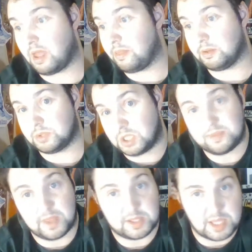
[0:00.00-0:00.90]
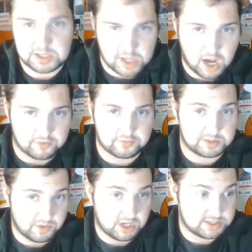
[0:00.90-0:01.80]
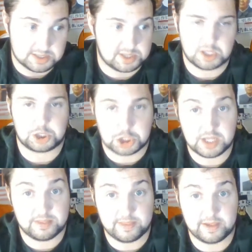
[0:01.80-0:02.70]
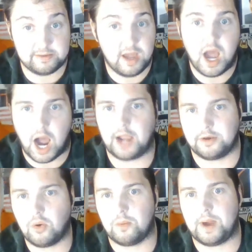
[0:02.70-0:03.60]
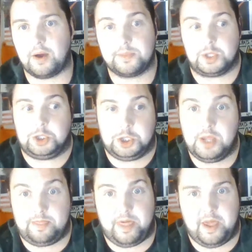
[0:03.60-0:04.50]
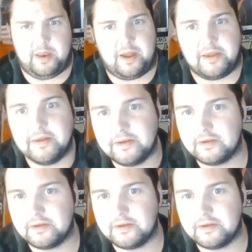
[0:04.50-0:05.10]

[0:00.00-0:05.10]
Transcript: and the shit that has gotten responses, and the shit that I know about, the shit that I,